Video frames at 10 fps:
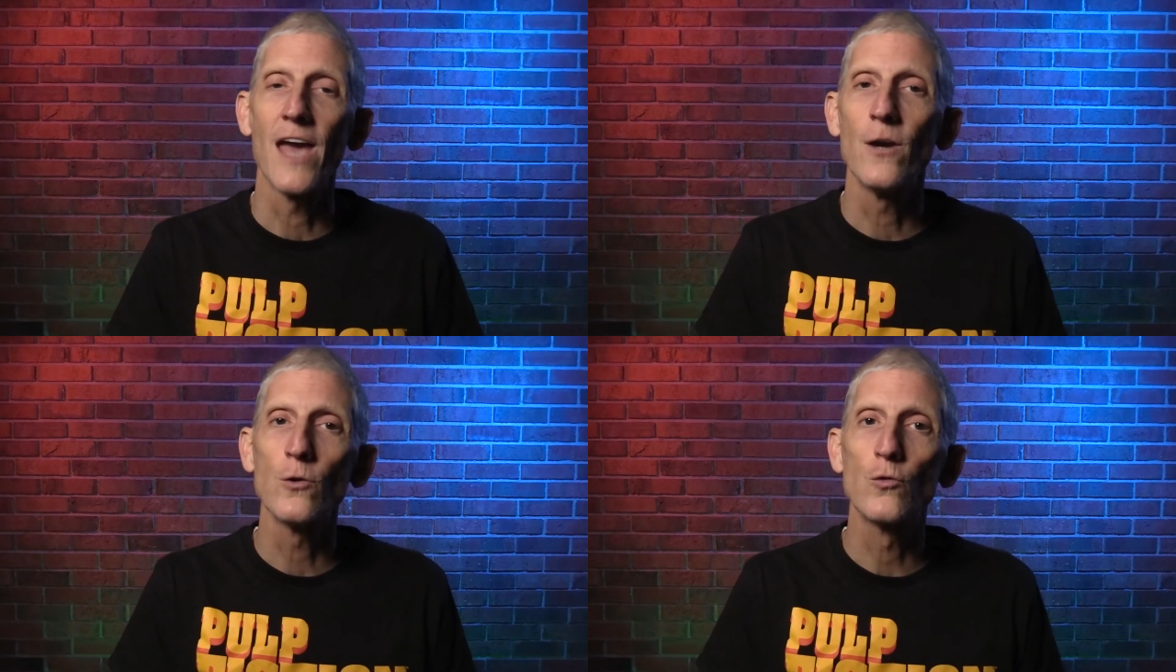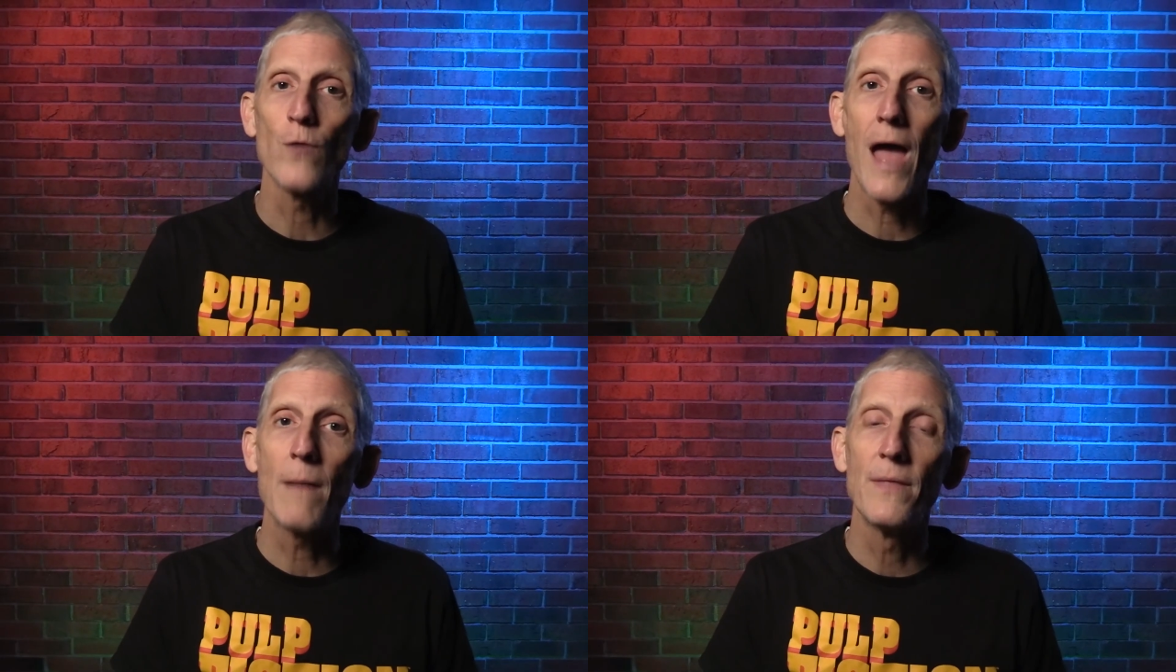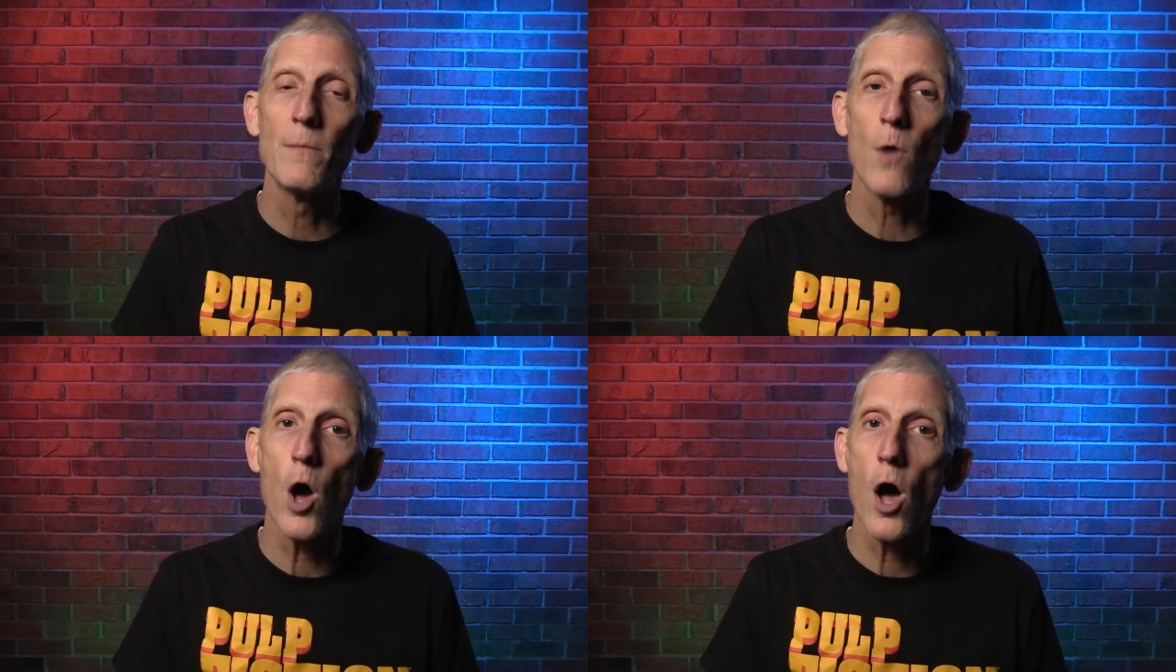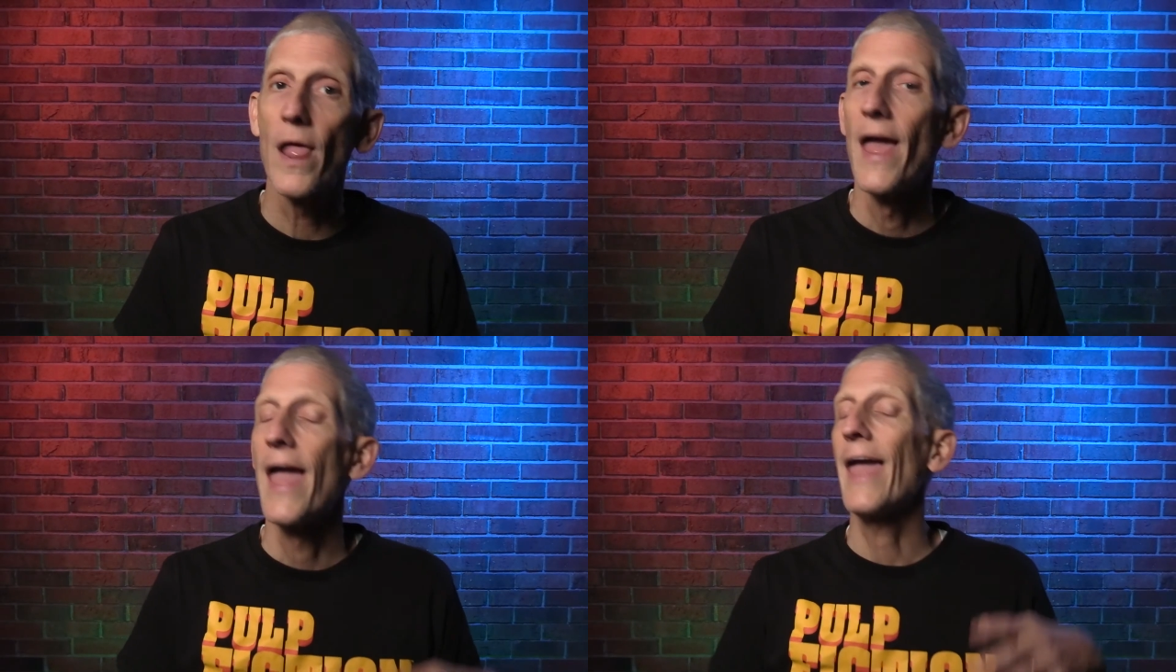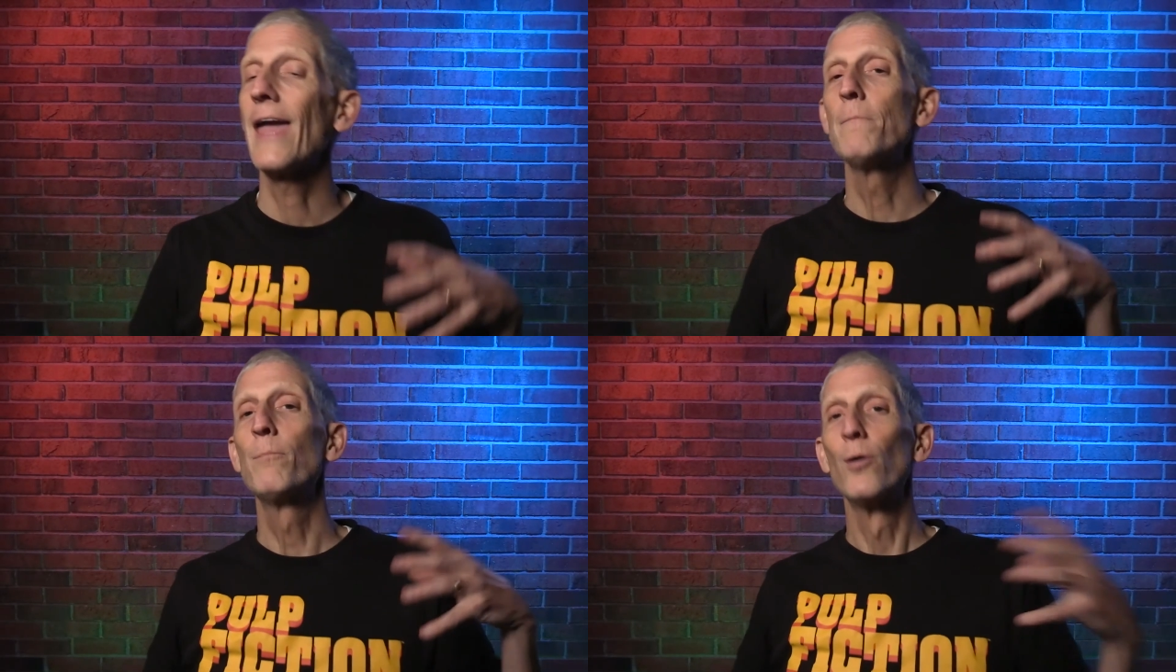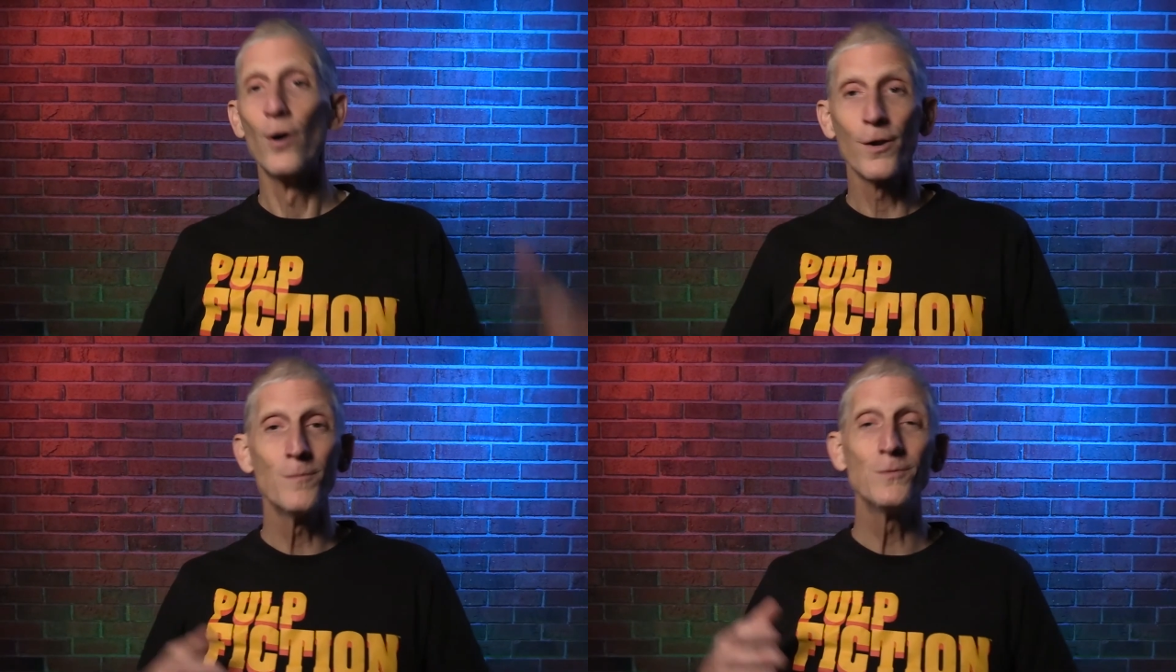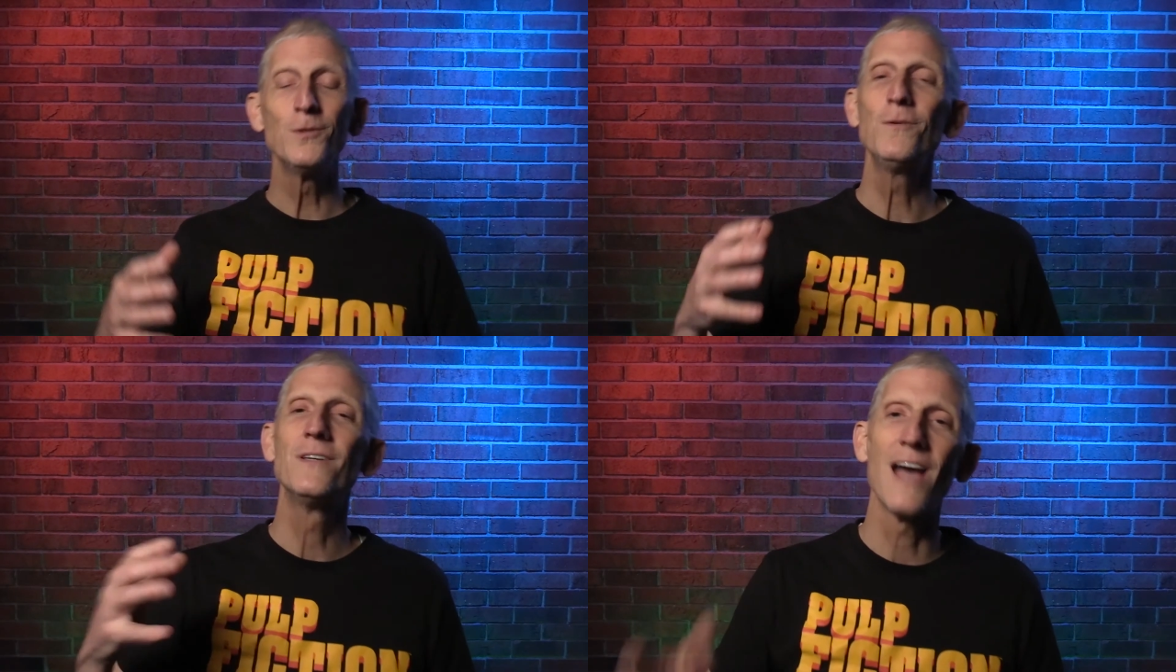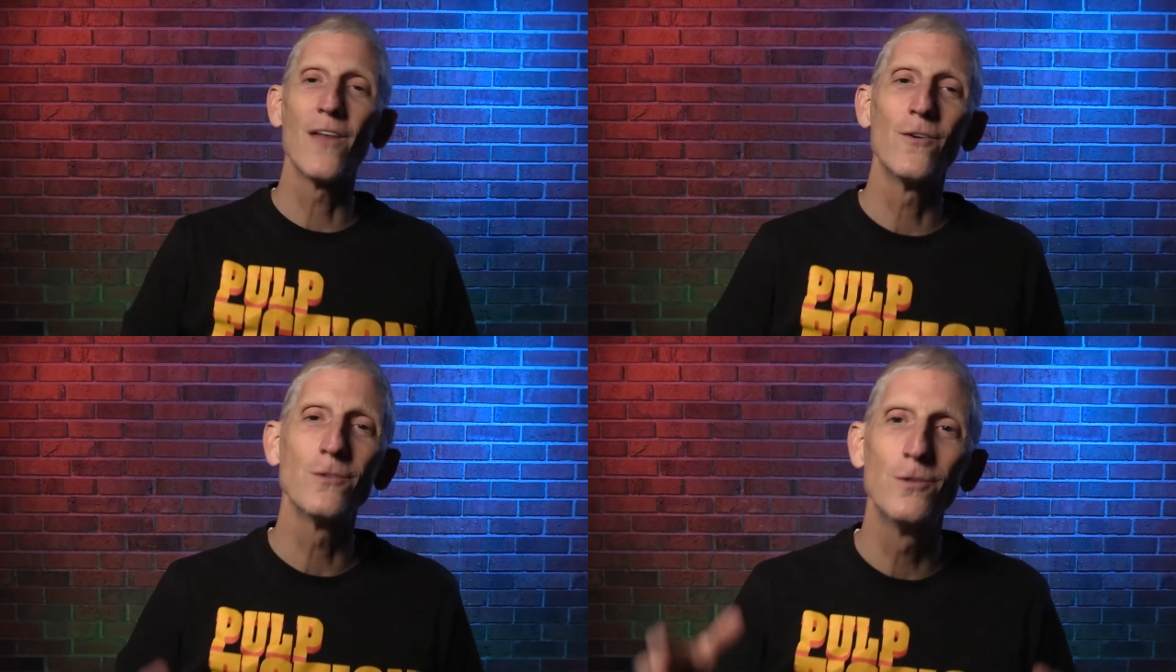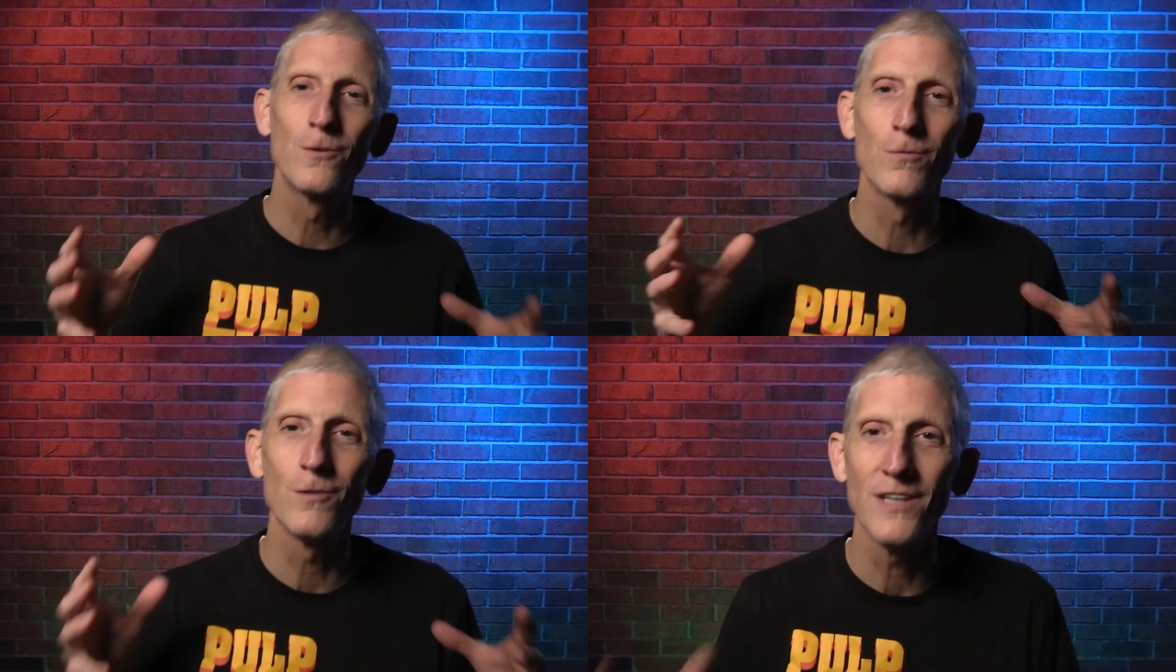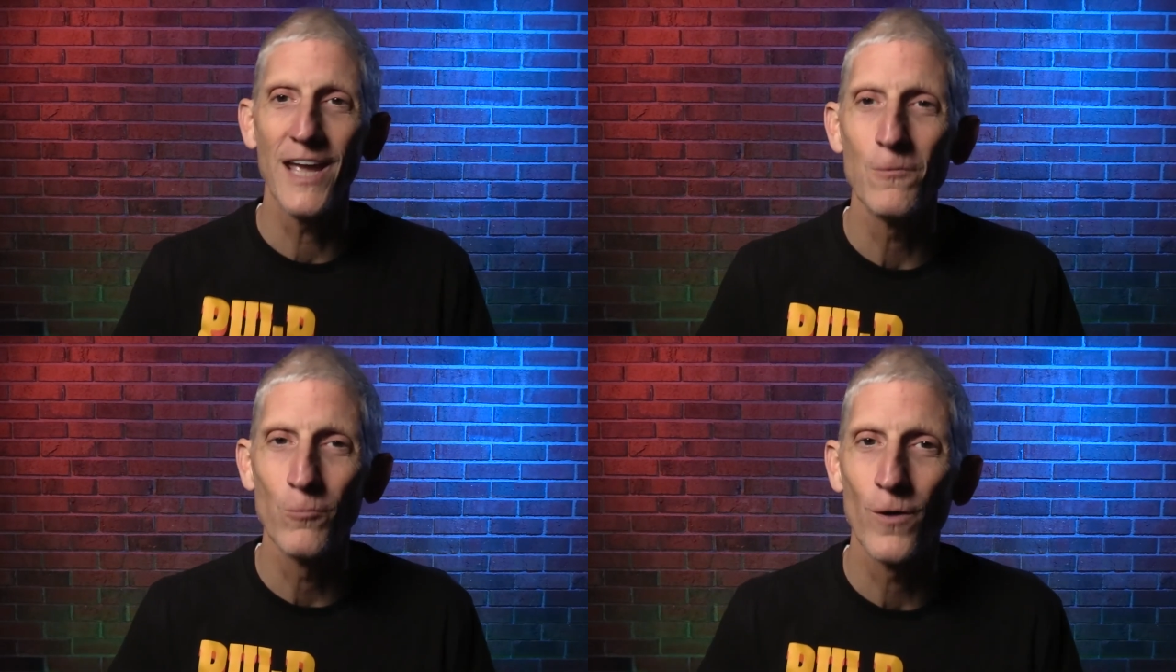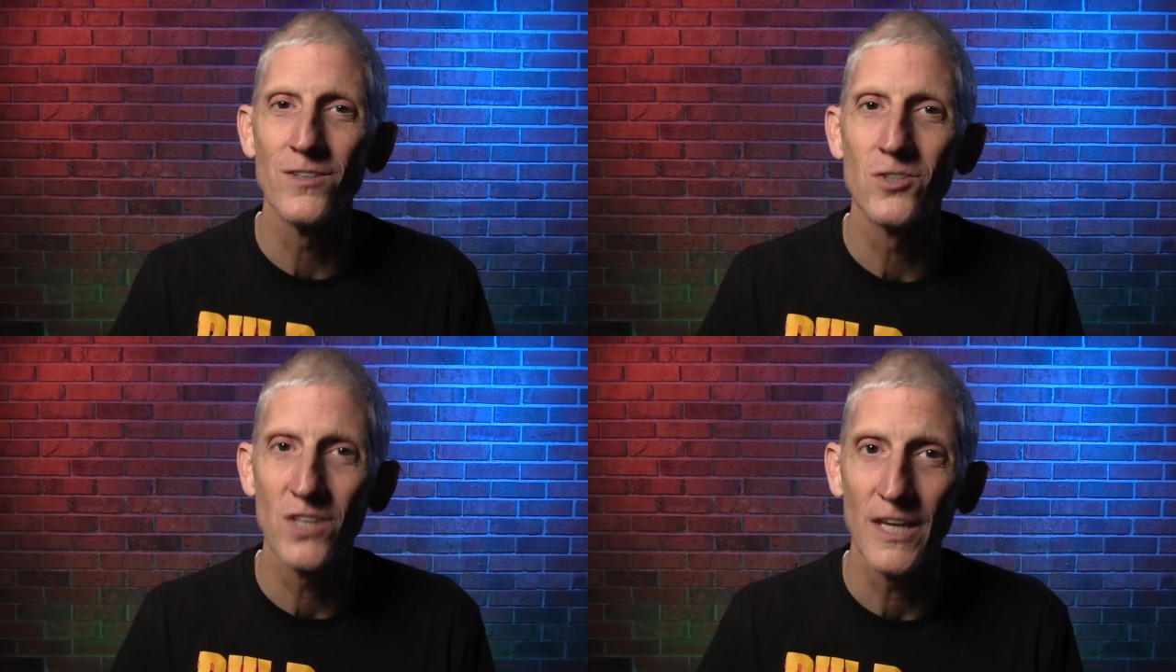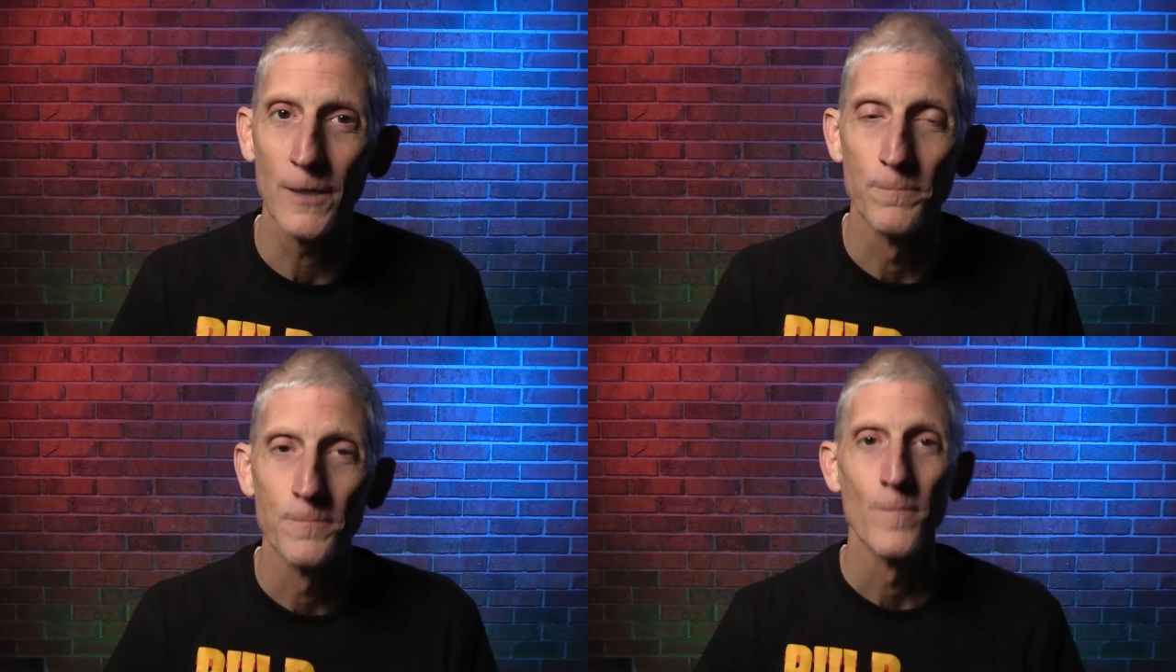editor grabbed them all and put them together to create one scene.